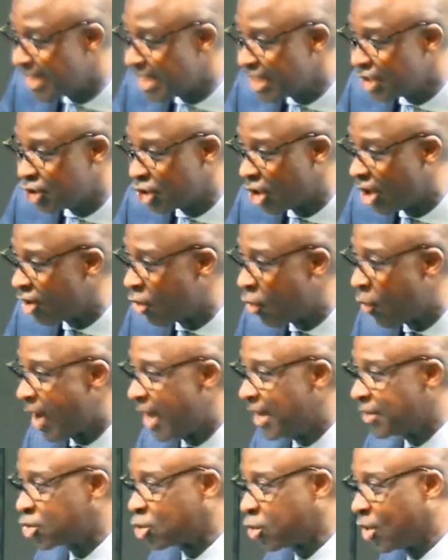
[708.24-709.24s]
John
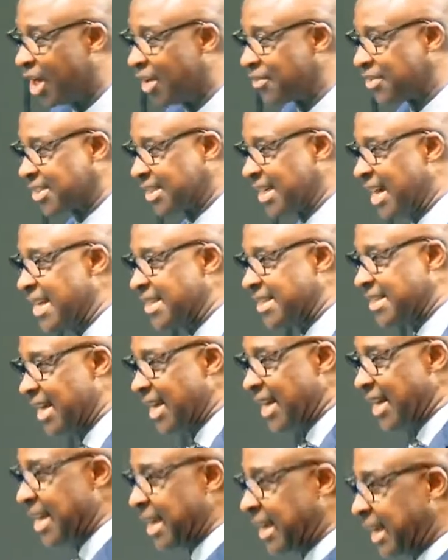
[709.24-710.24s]
1 12 says,
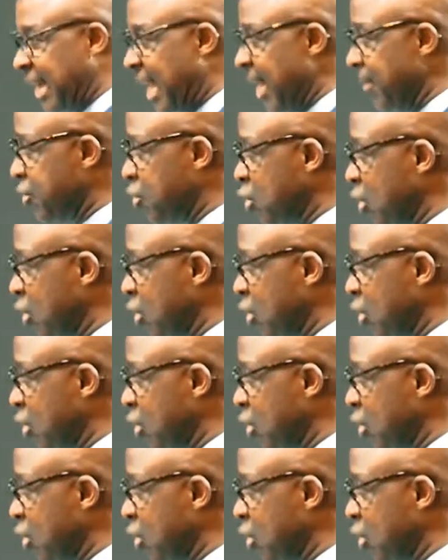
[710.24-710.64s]
He came to